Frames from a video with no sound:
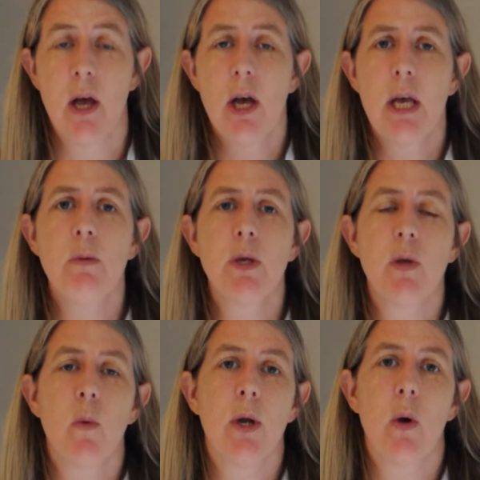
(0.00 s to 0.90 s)
He was
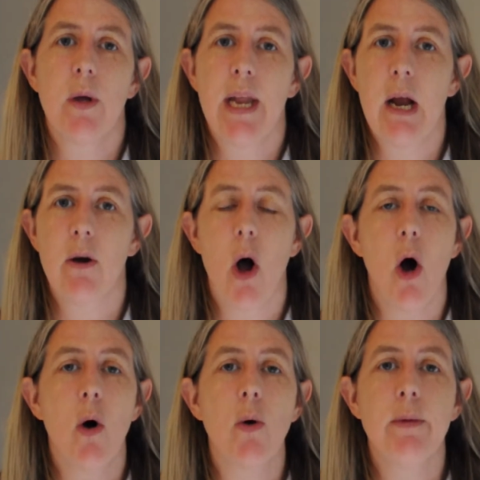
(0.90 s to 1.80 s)
the one who would inherit
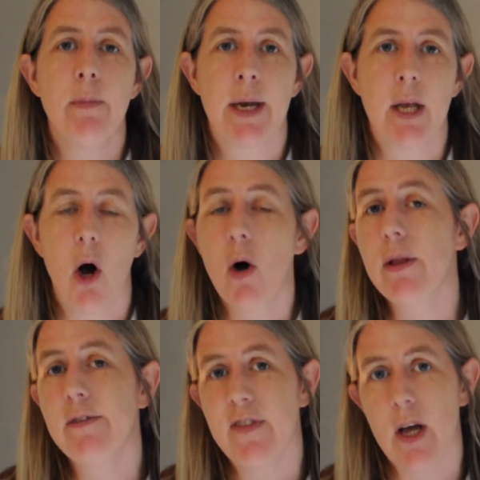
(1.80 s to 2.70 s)
all the money,
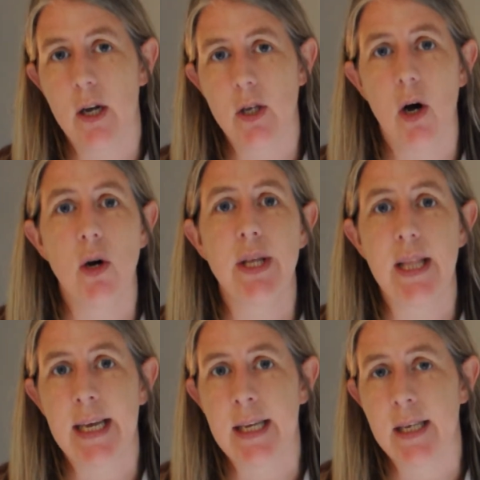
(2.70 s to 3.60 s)
all the flocks, all the
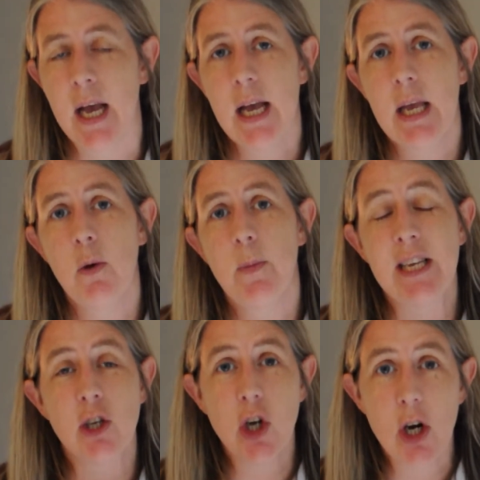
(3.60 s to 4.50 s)
land. He would
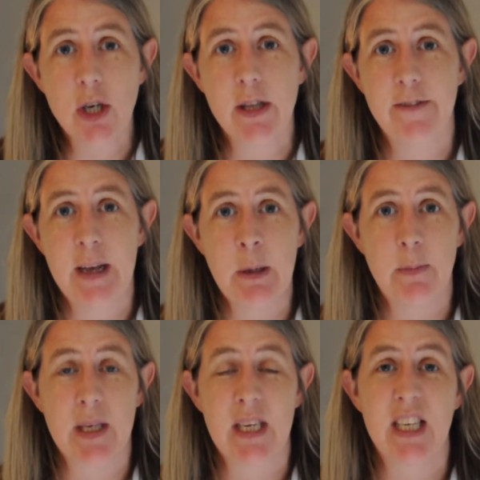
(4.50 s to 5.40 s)
be in charge of the family
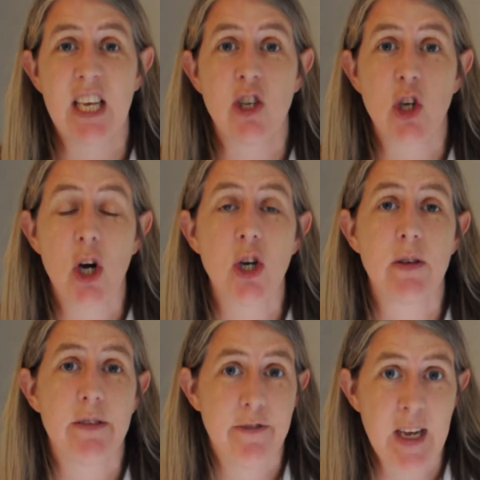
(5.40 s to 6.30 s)
business, in charge
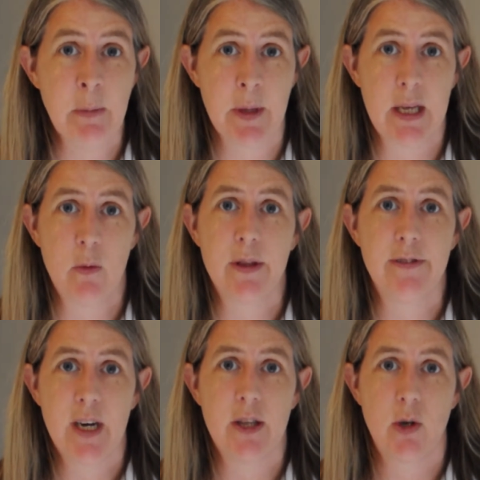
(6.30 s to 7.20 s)
of the family when the
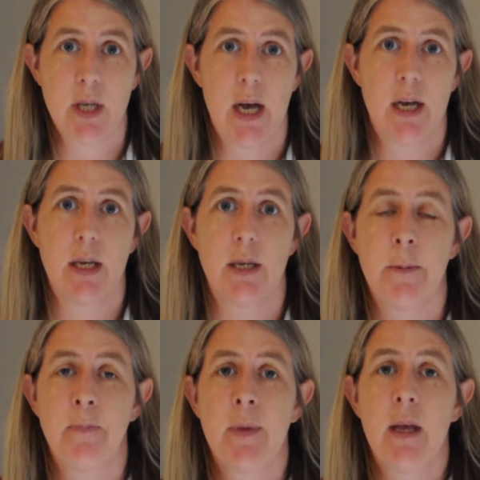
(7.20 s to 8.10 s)
father died.
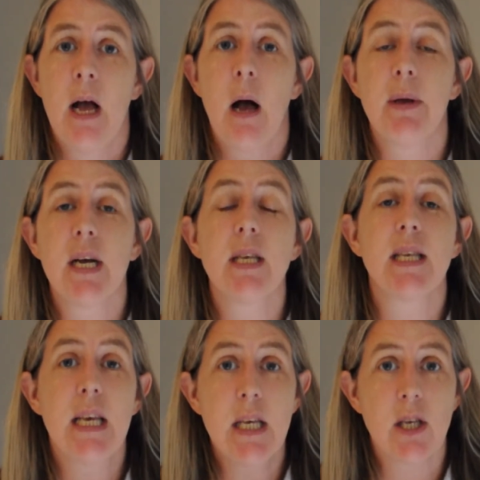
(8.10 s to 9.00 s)
And
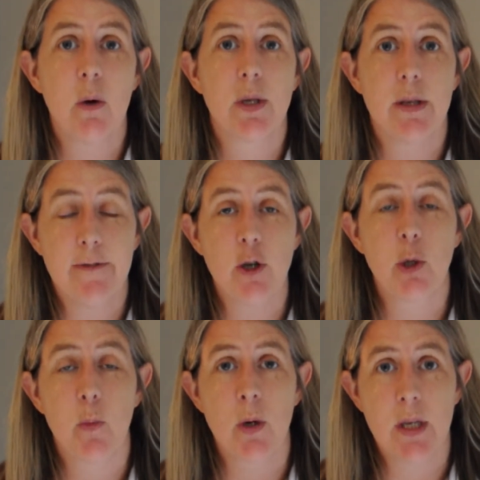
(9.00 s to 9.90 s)
because Esau was the
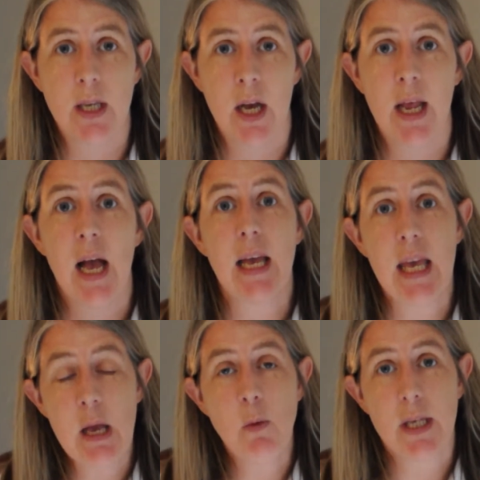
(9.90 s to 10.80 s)
firstborn son,
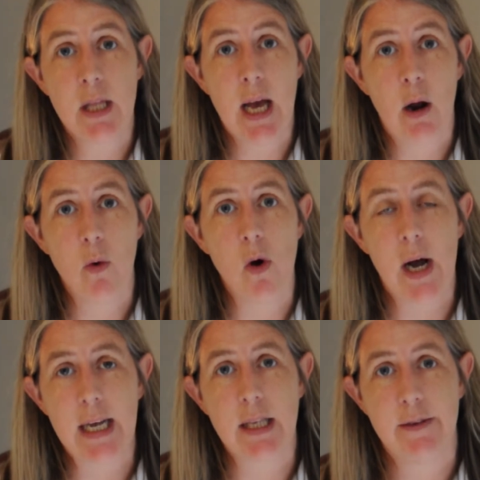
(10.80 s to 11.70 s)
he was in that
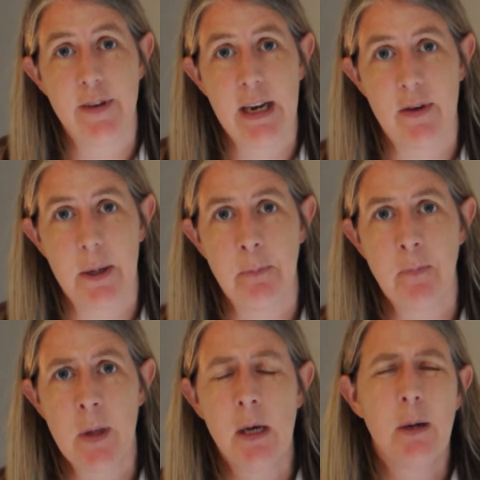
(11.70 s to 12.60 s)
role as the favorite.
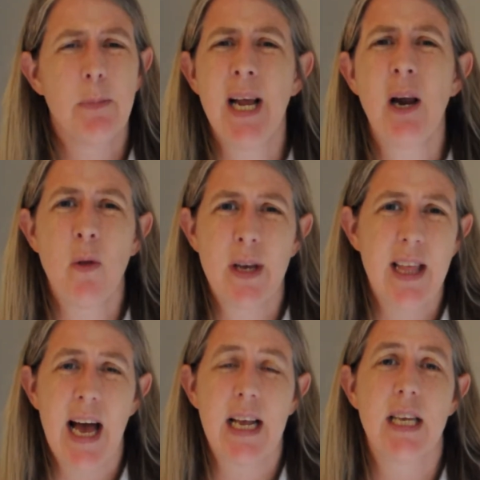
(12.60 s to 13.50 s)
But not only
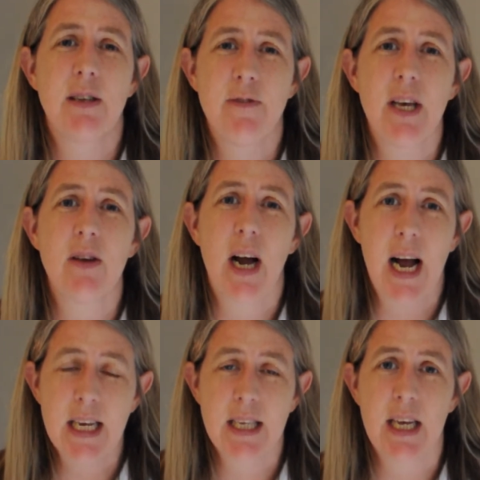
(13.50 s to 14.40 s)
that, his father
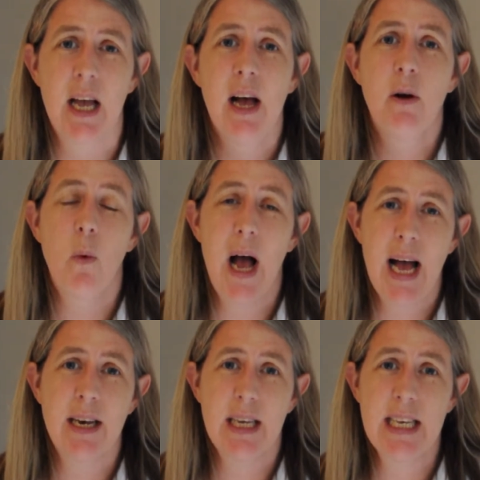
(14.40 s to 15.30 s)
Isaac
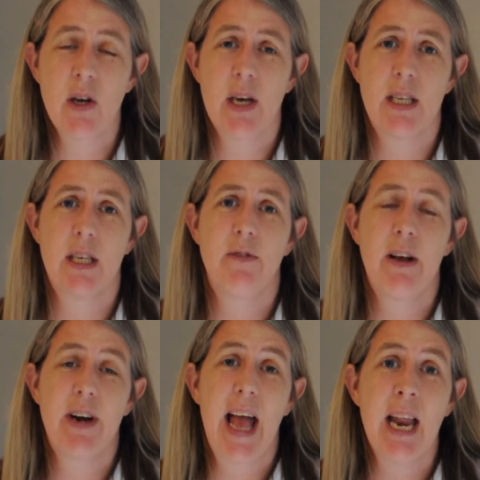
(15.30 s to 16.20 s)
had Esau as his
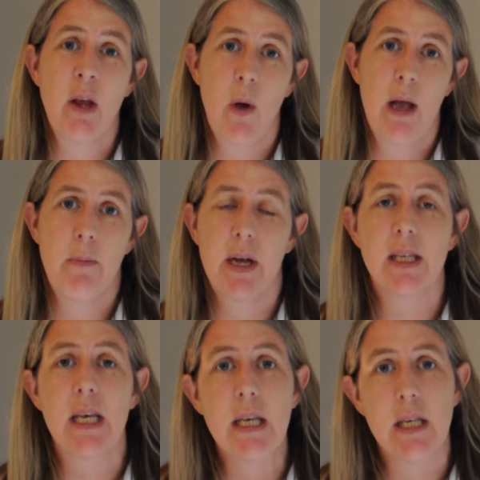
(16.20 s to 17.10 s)
favorite anyway,
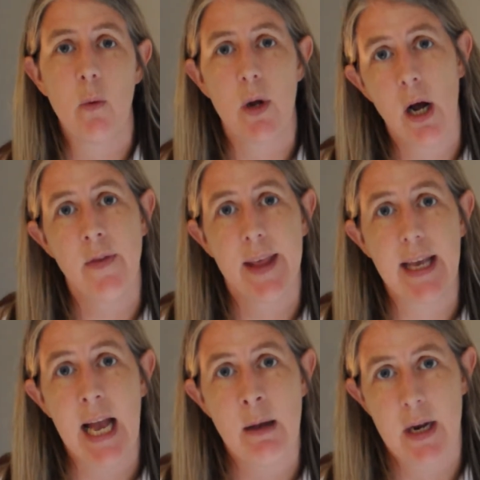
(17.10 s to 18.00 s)
because Esau would hunt the
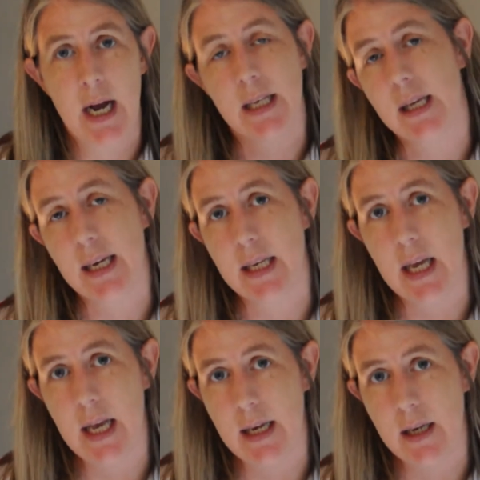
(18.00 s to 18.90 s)
game that Isaac liked
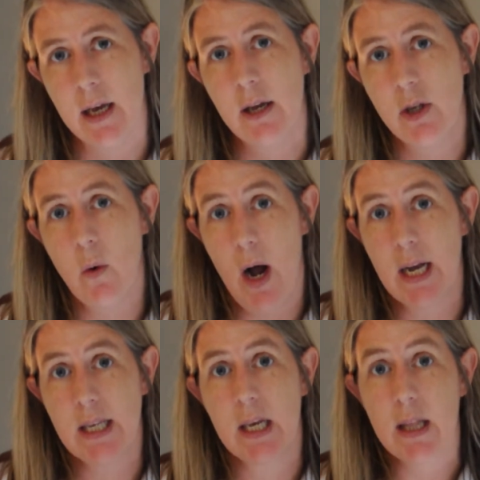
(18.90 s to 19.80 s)
to eat, so
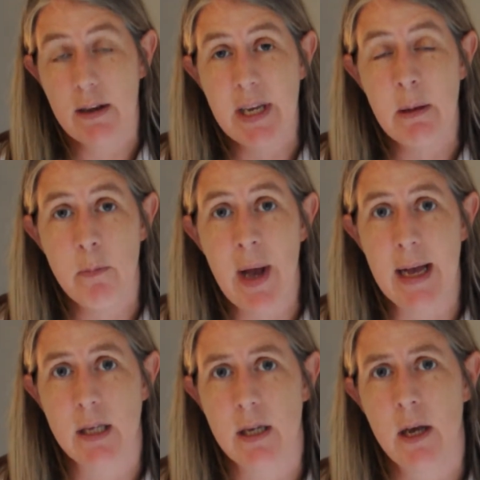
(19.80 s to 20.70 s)
Isaac loved him
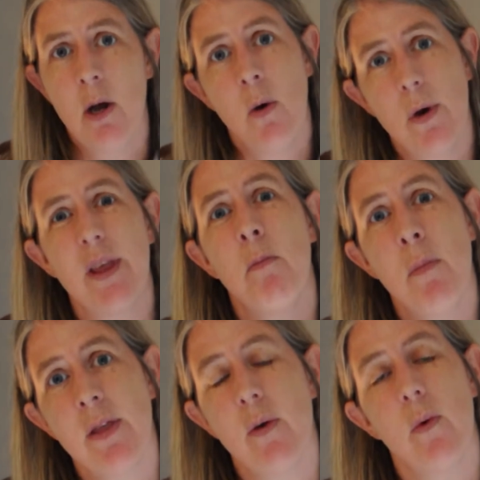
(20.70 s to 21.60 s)
best, where their
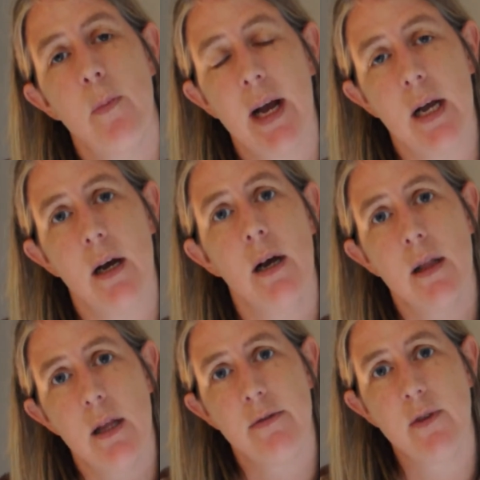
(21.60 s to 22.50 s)
mother Rebekah
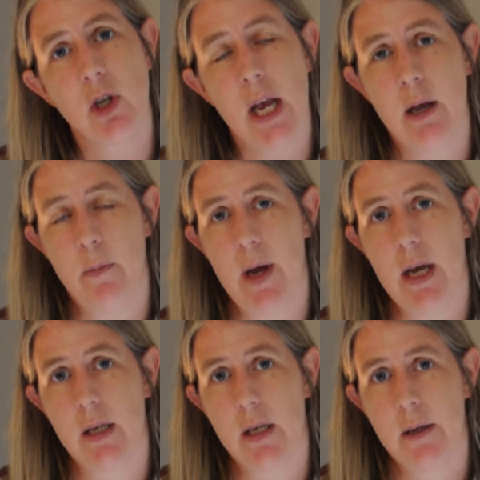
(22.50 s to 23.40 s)
loved Jacob
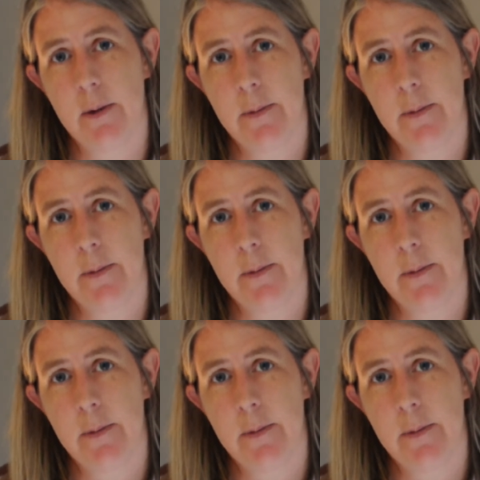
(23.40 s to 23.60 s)
best.